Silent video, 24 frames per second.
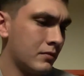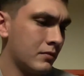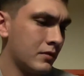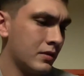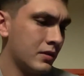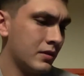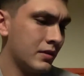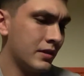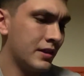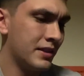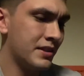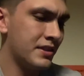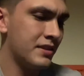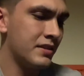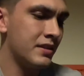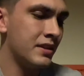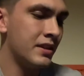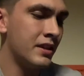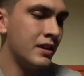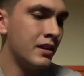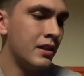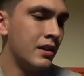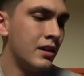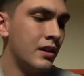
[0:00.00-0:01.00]
Let's see.
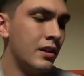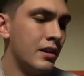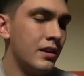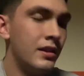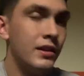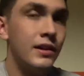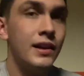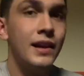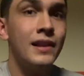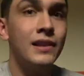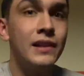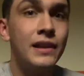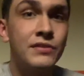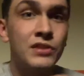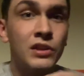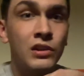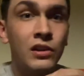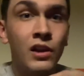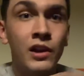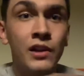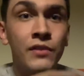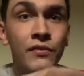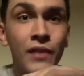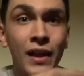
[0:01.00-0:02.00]
It leaves a
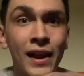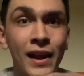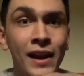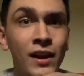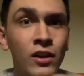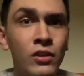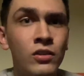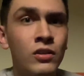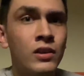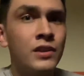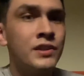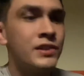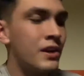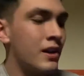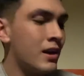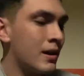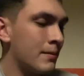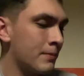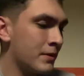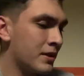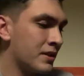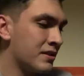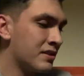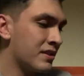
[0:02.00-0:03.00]
lot of air on
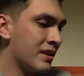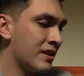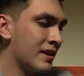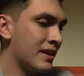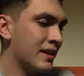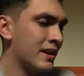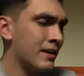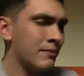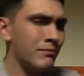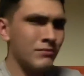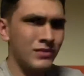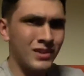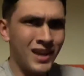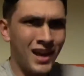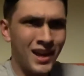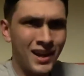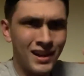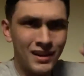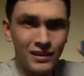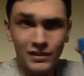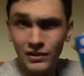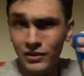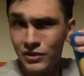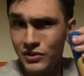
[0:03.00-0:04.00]
top, because like
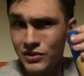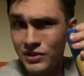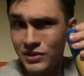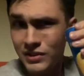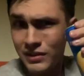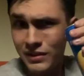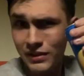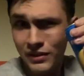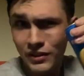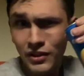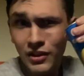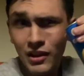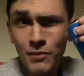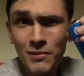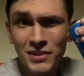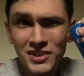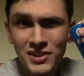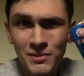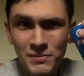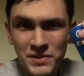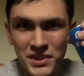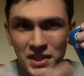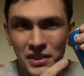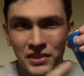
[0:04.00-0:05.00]
look how much
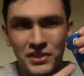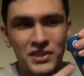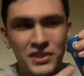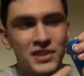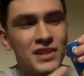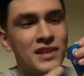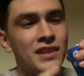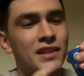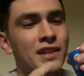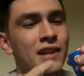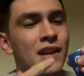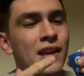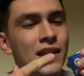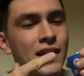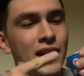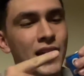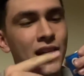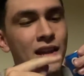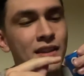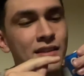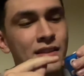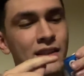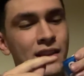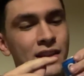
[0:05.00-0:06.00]
I'm tilting it,
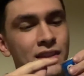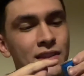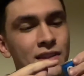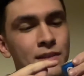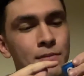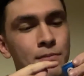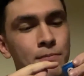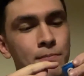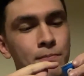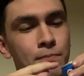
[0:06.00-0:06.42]
and like the